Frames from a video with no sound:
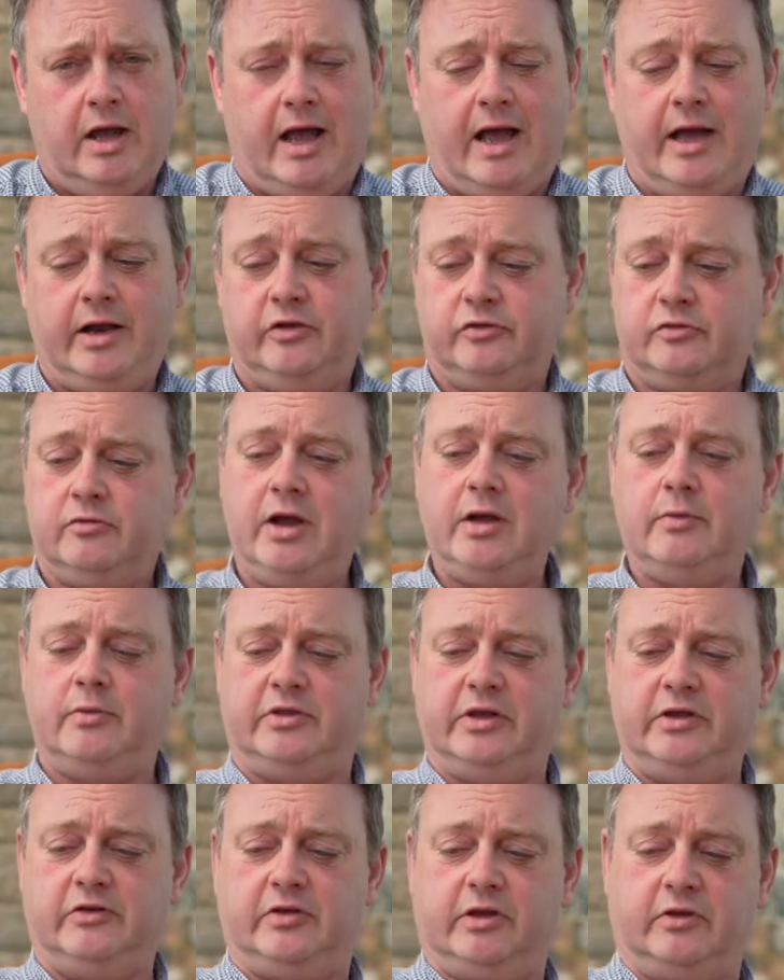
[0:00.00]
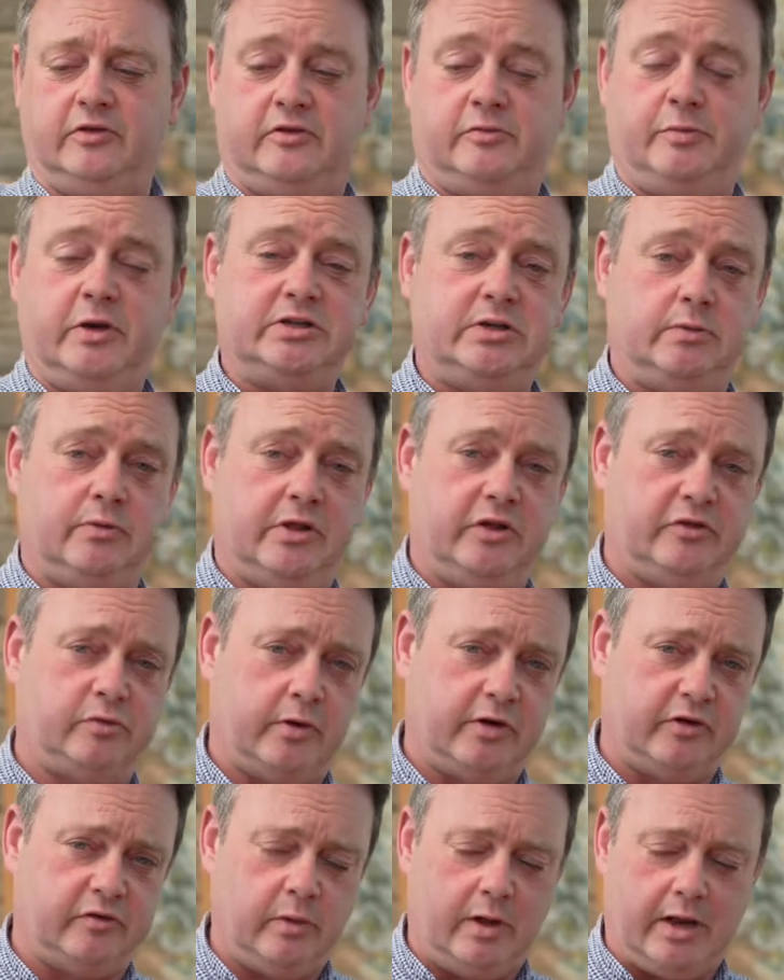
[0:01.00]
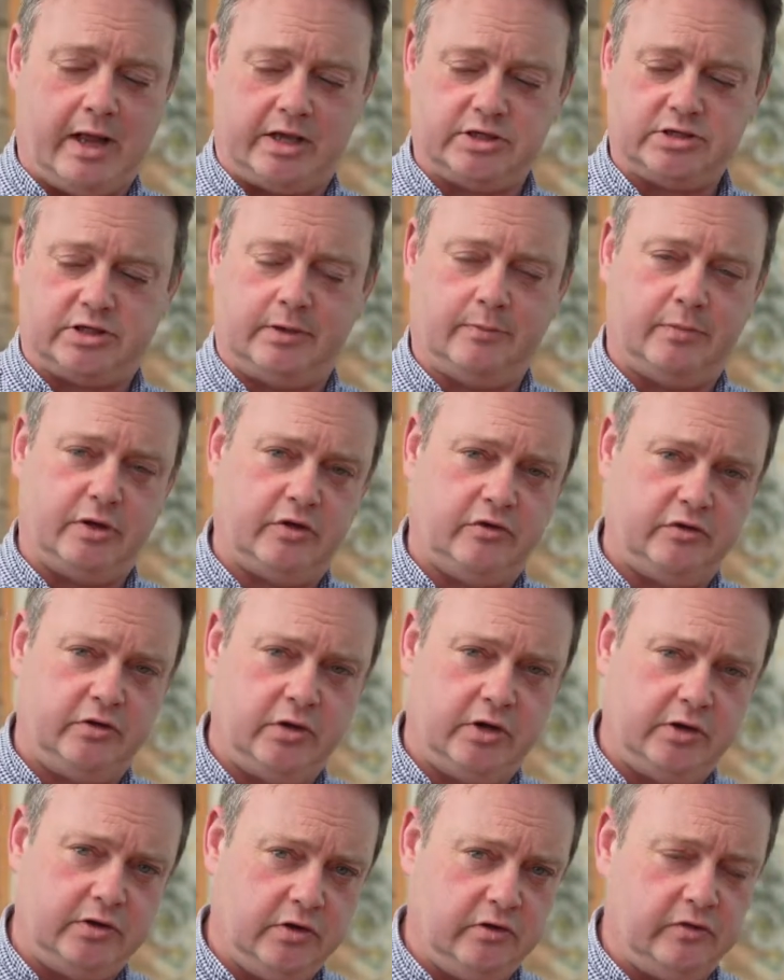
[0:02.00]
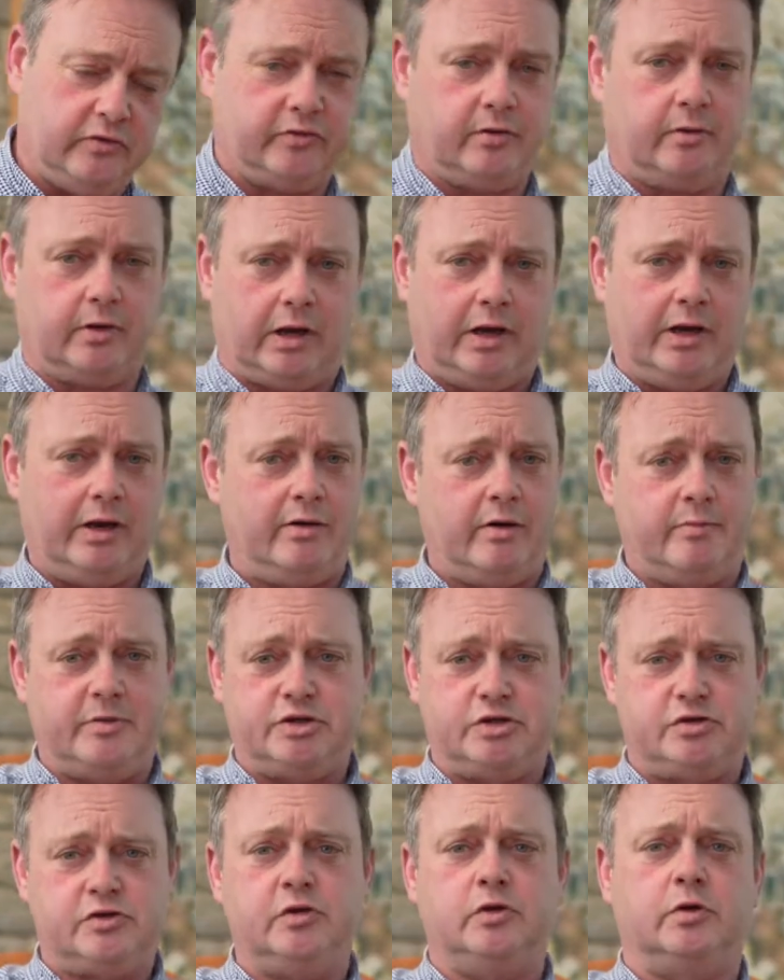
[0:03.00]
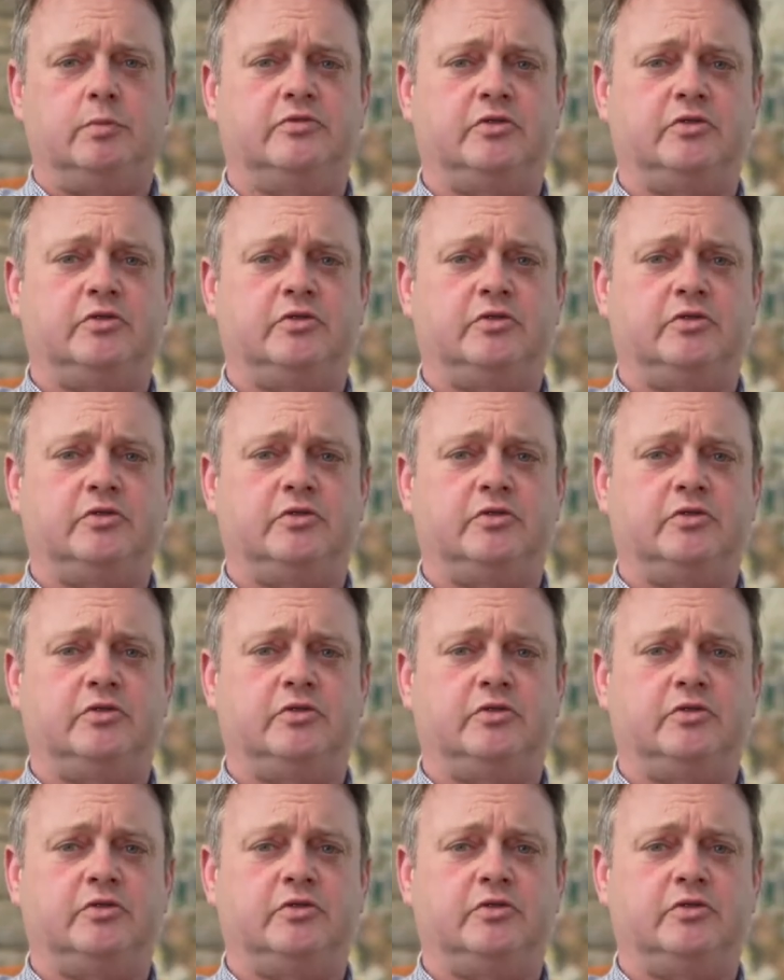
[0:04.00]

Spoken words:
And it's great with these things, especially with this one as well, actually, because you can use clear image zoom.